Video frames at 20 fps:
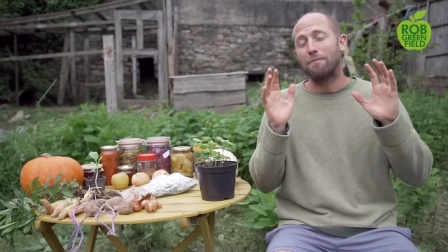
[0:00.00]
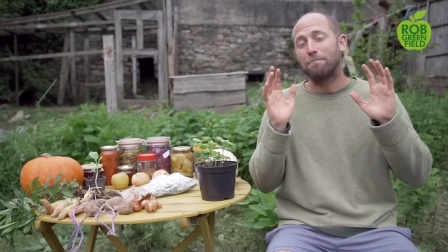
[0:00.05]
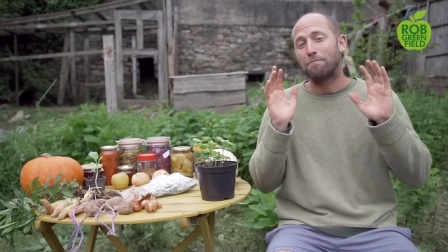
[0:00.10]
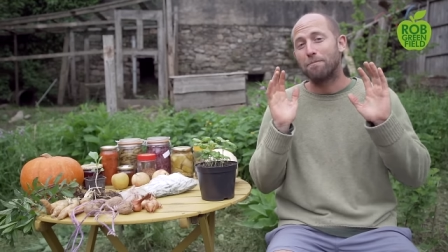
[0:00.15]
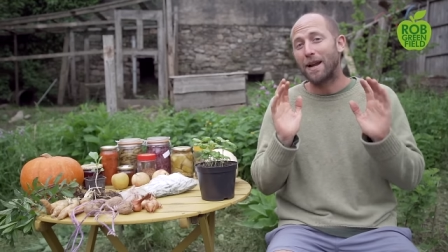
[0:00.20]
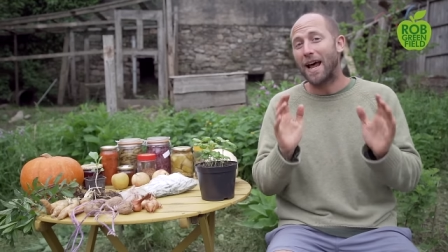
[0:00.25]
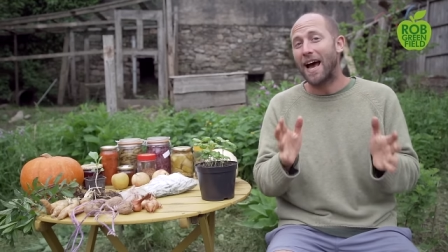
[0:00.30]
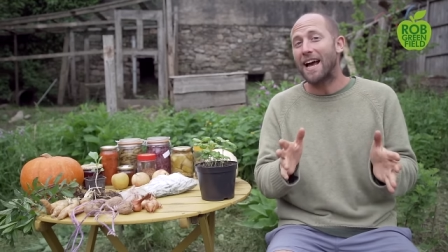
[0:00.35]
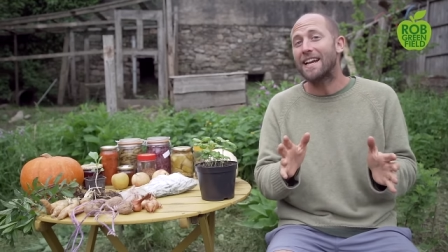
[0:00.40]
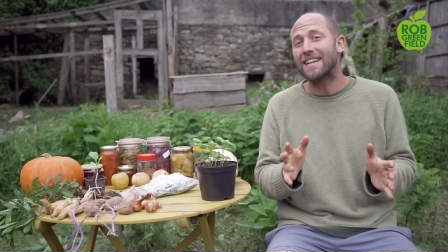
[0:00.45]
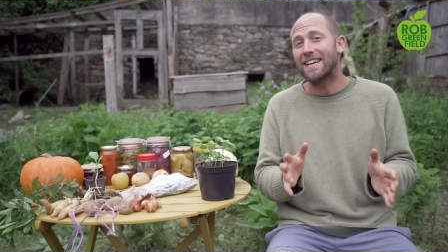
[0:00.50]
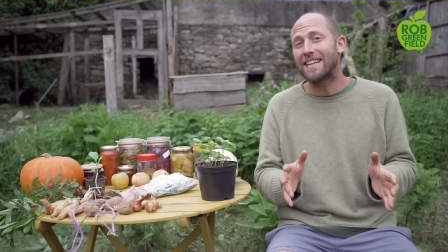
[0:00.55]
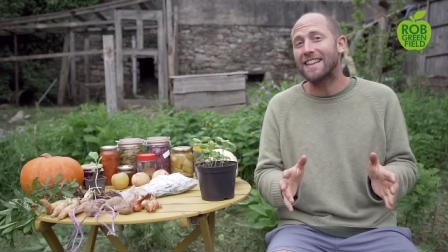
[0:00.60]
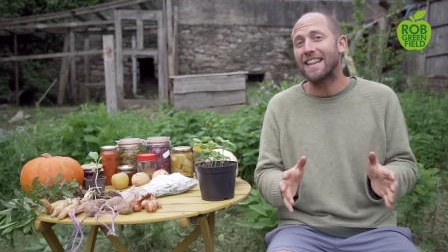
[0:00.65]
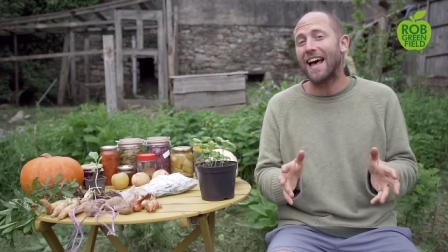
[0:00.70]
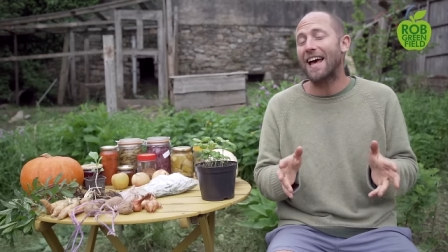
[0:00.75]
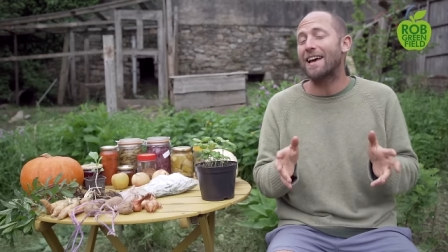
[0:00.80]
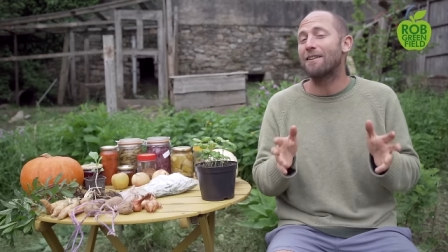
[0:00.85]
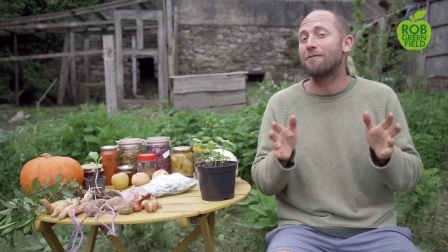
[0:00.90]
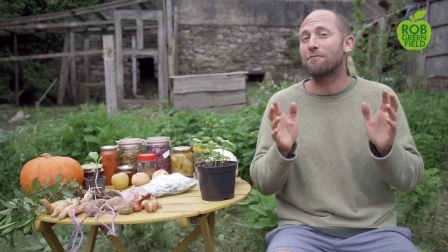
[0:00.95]
But I did
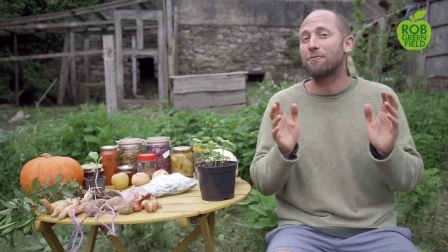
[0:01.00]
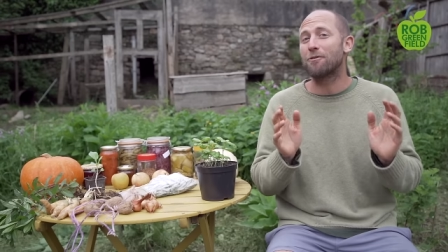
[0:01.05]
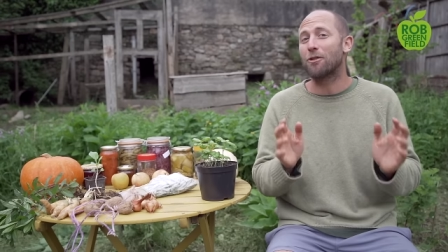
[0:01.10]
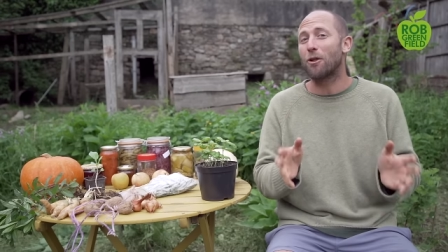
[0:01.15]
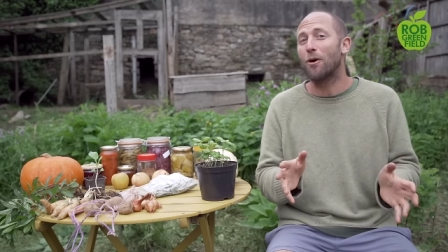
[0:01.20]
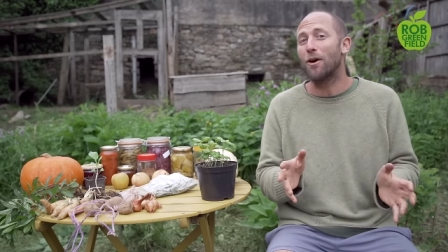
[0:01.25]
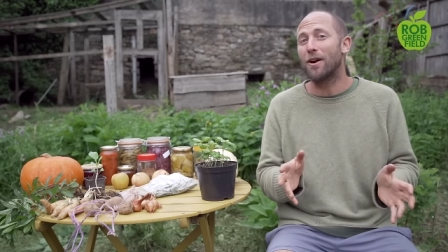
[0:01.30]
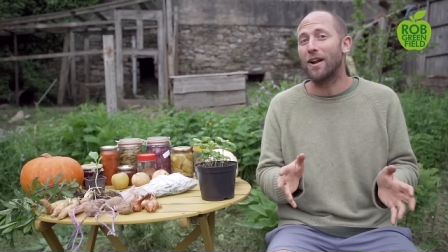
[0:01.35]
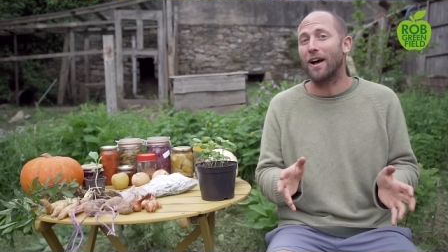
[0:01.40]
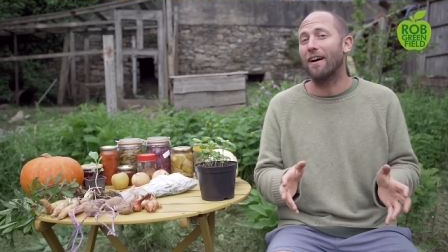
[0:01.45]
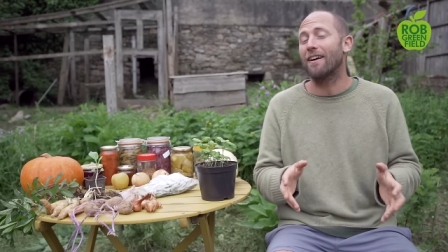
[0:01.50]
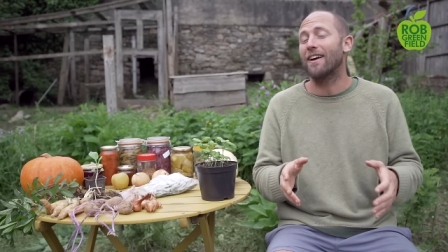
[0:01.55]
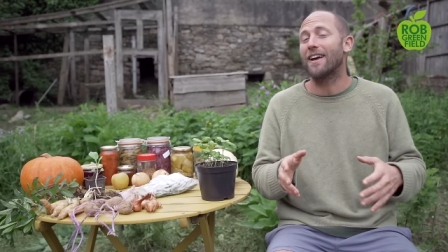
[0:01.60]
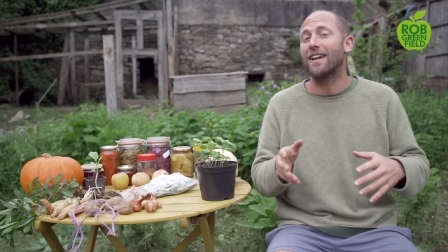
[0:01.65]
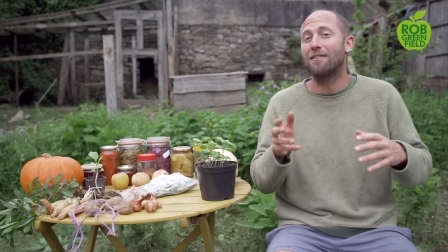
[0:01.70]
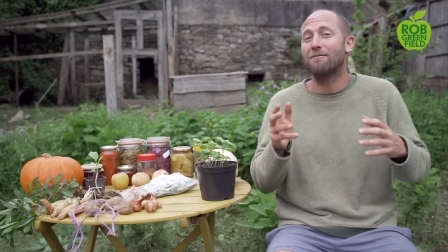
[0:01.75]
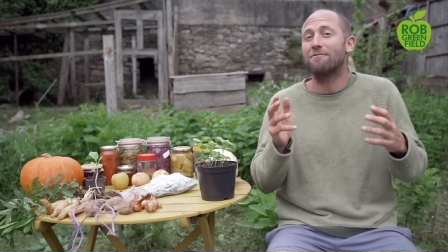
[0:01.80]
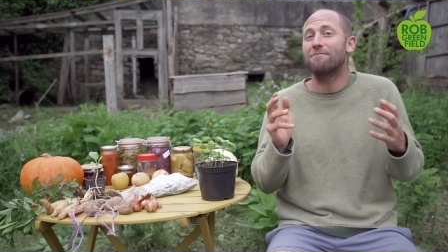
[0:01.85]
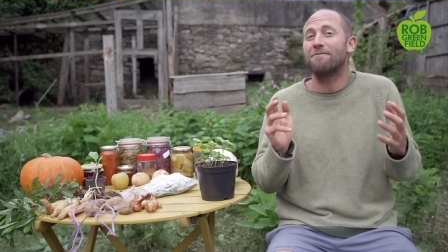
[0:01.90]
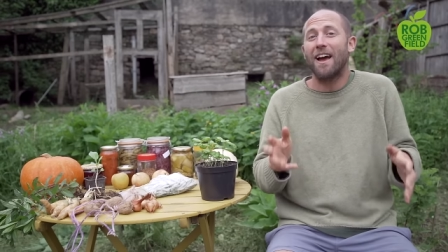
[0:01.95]
that in Florida,
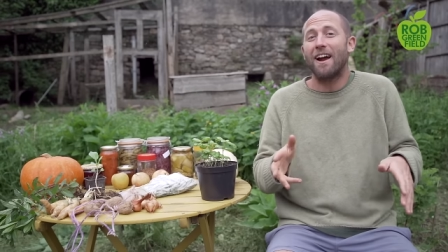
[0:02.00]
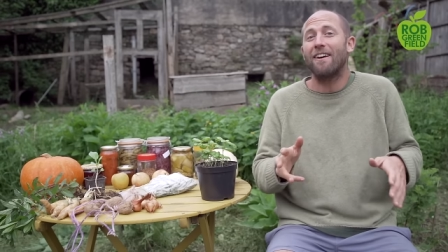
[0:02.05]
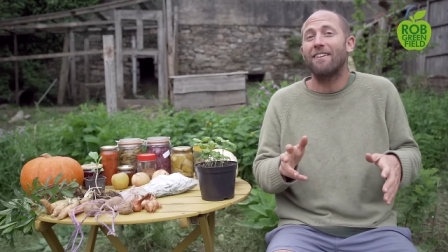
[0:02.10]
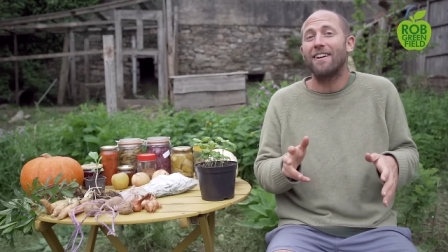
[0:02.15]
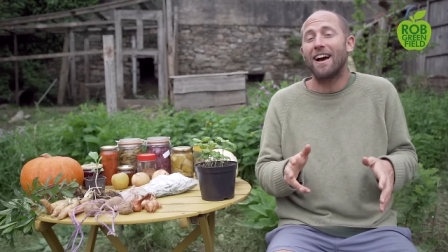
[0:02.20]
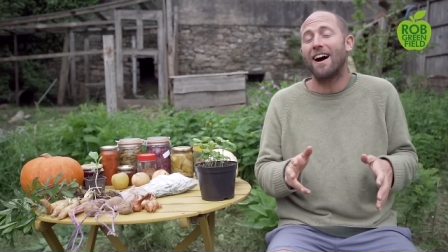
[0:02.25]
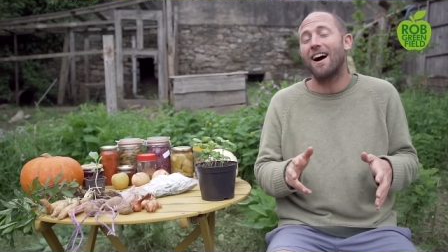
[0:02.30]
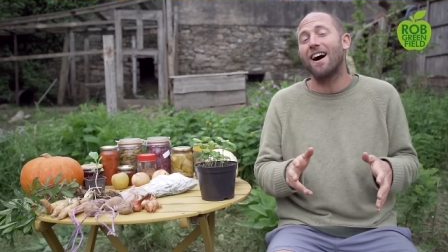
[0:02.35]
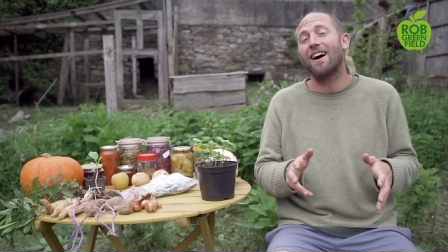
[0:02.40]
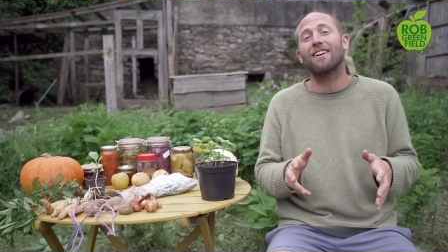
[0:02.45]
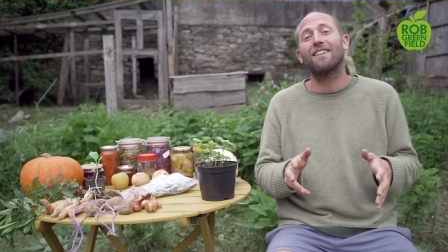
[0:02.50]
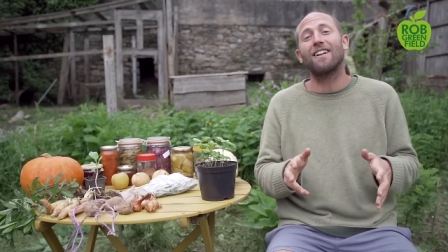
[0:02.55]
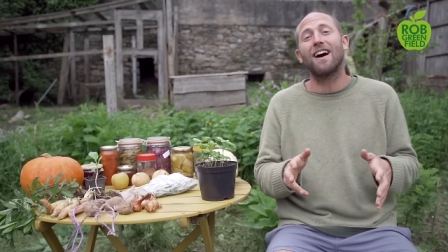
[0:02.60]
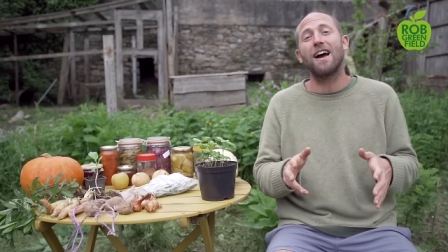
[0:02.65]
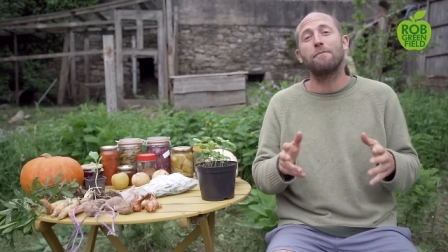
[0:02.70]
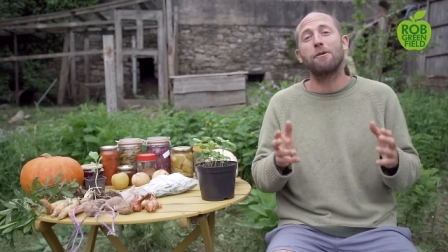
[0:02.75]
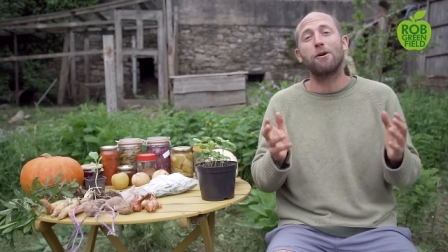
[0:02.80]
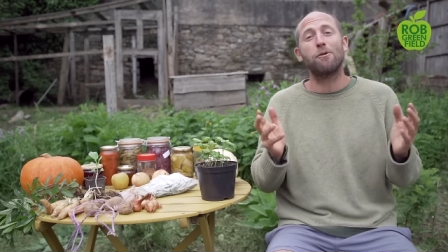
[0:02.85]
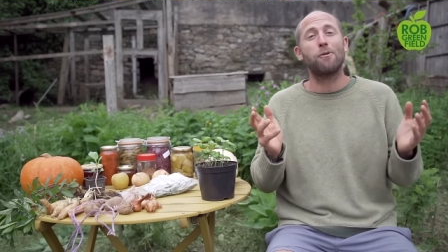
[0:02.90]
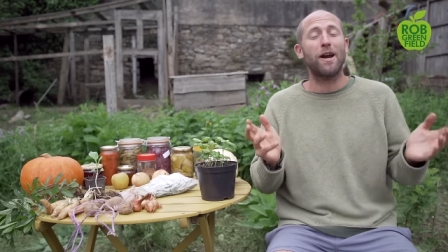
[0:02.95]
in a very hot climate